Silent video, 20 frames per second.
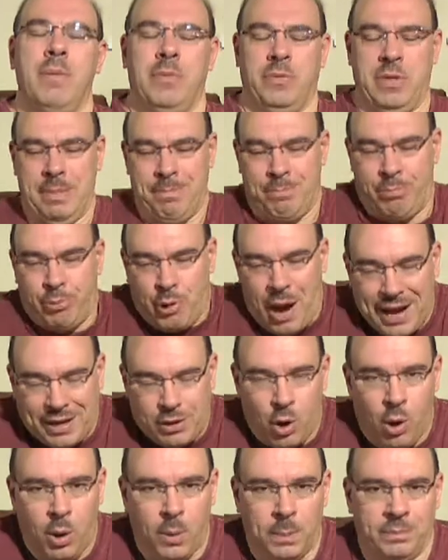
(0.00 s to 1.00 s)
they
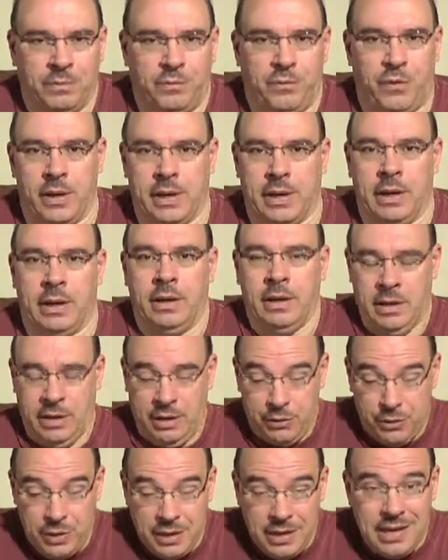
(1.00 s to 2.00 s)
break open for you,
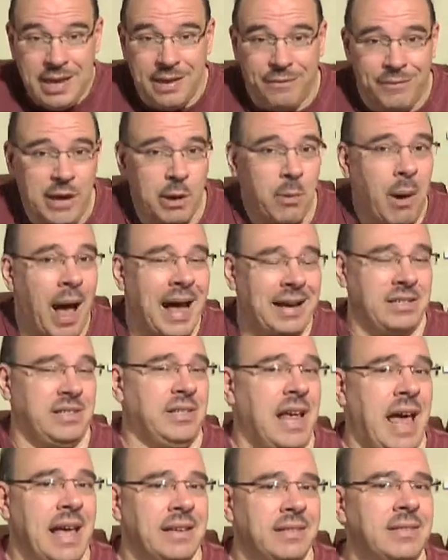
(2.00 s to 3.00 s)
they give you
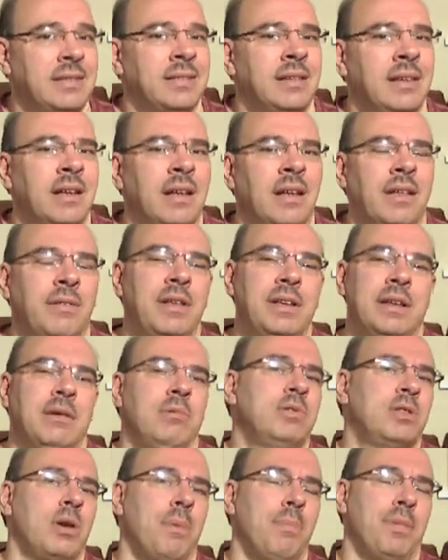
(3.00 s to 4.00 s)
access, they
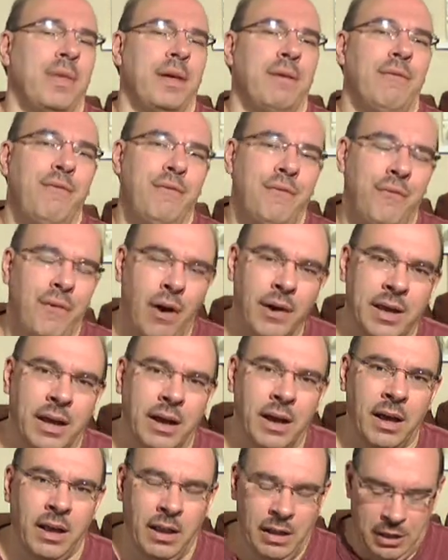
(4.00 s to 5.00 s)
do something for
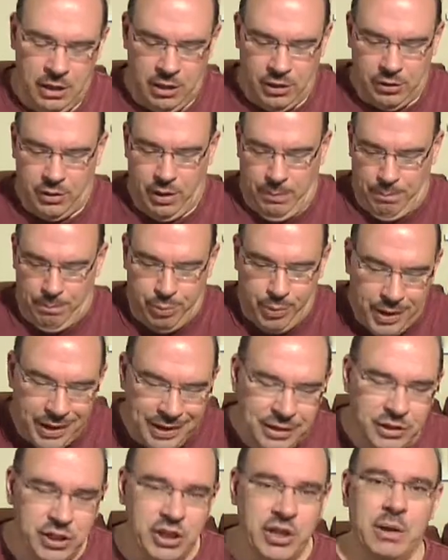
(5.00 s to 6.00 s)
you that
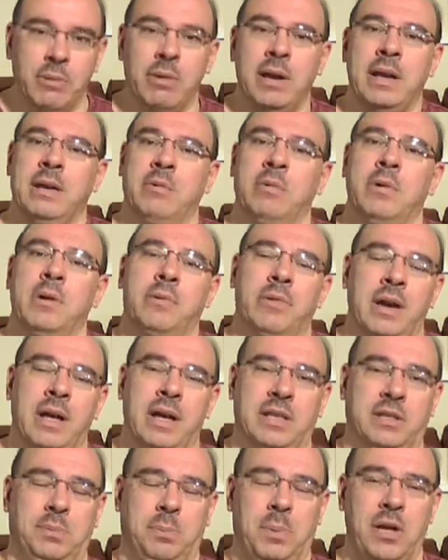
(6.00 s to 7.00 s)
brings you into a
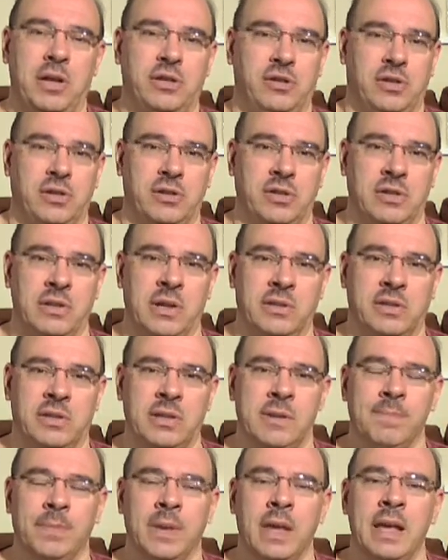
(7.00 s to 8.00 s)
greater
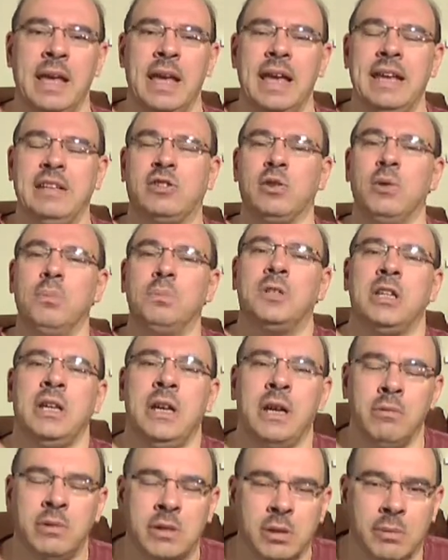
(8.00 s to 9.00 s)
spaciousness. It's up to
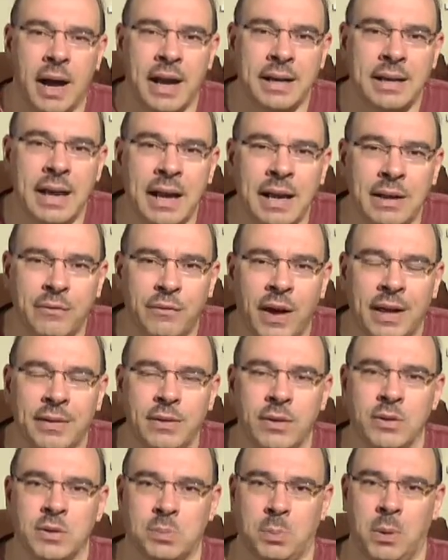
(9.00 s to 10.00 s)
you to identify
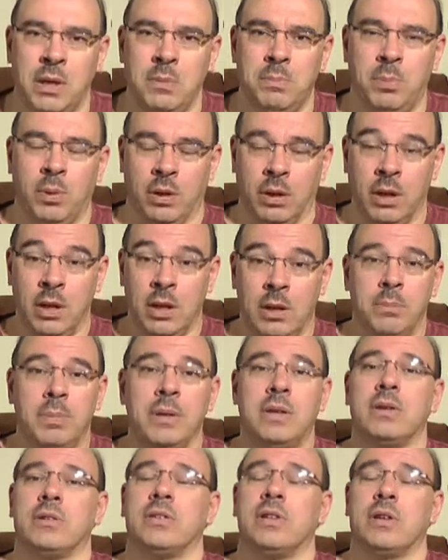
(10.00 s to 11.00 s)
those people,
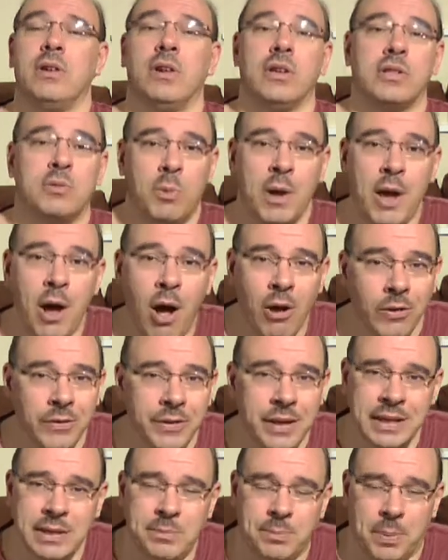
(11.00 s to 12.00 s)
because of course we
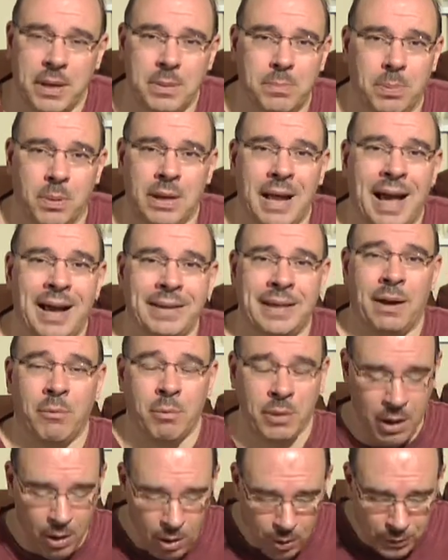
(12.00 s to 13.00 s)
all need people like
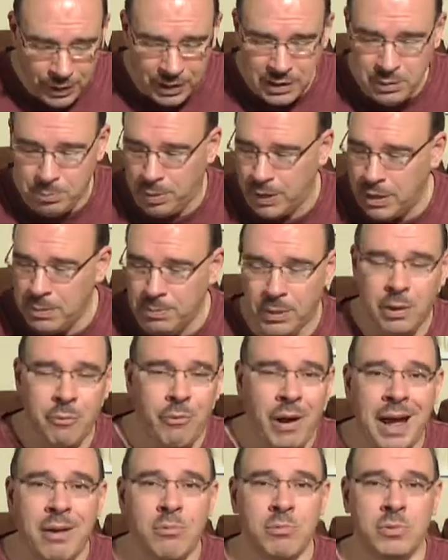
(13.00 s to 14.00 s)
that. We all need people
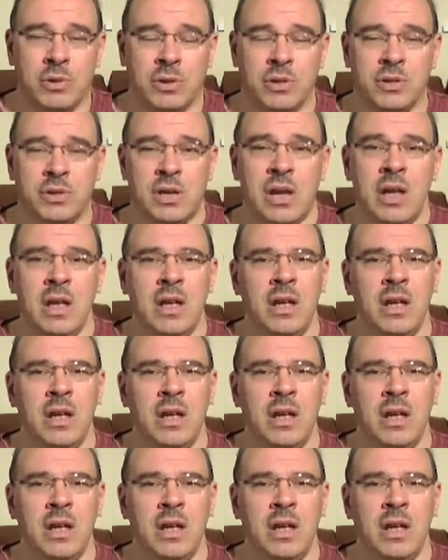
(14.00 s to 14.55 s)
around us